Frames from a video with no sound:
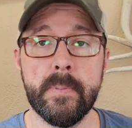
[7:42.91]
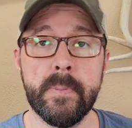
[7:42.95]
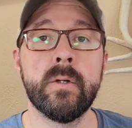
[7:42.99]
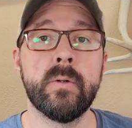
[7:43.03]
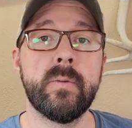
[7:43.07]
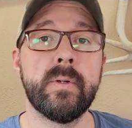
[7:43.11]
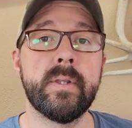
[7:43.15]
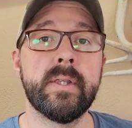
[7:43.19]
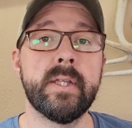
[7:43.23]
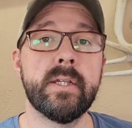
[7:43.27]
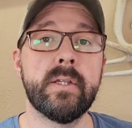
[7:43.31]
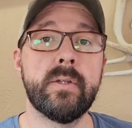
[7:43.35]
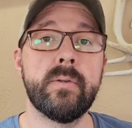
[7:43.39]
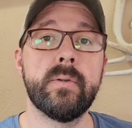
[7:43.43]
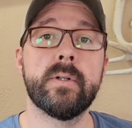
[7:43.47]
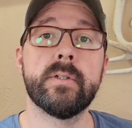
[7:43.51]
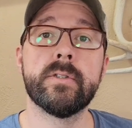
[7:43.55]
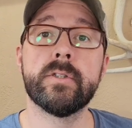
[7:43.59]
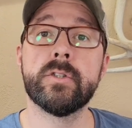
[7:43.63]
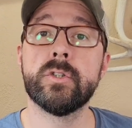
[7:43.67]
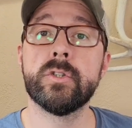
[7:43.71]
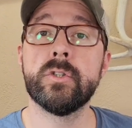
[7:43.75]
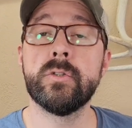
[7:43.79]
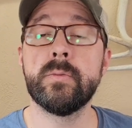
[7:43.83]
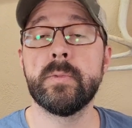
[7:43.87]
We thank you all
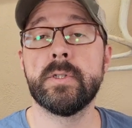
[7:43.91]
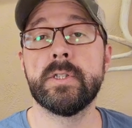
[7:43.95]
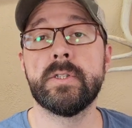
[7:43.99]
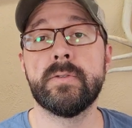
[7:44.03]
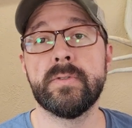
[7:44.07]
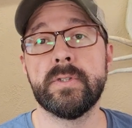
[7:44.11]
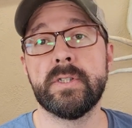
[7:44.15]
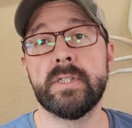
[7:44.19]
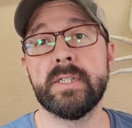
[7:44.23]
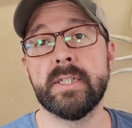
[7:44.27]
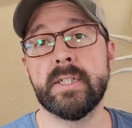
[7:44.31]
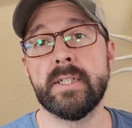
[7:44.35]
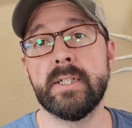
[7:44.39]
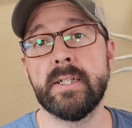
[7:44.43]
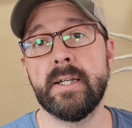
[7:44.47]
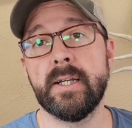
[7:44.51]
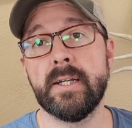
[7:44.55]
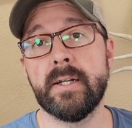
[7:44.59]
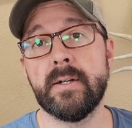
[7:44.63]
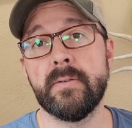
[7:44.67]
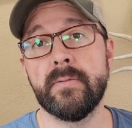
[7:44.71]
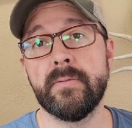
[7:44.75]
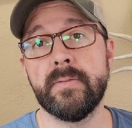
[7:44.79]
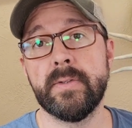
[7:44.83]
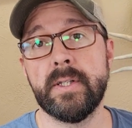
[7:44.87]
so much for checking
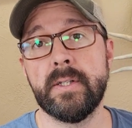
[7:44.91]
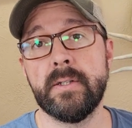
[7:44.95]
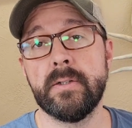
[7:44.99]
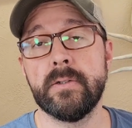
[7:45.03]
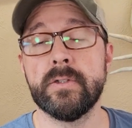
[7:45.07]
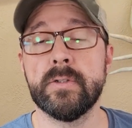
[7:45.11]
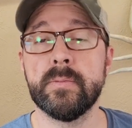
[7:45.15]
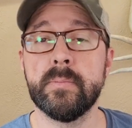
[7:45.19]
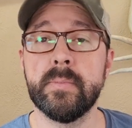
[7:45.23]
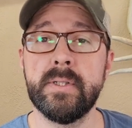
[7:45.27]
out our videos.